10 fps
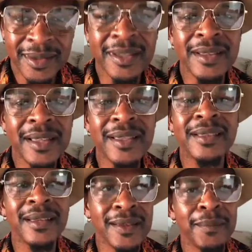
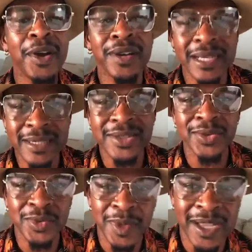The murder,
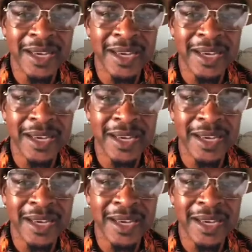excuse me,